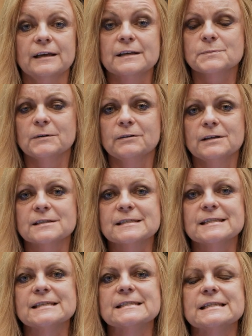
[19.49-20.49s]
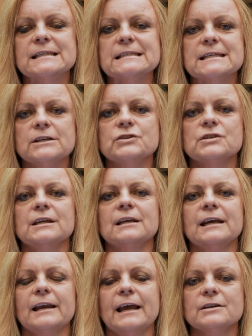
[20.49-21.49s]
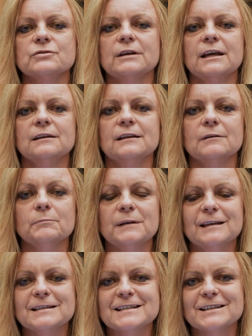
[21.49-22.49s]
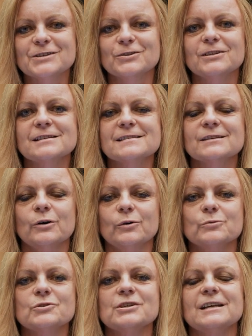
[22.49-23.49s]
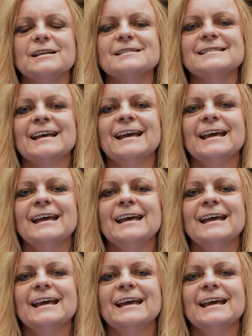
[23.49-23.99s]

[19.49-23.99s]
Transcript: experiences in teaching and educating P E teachers, coaches,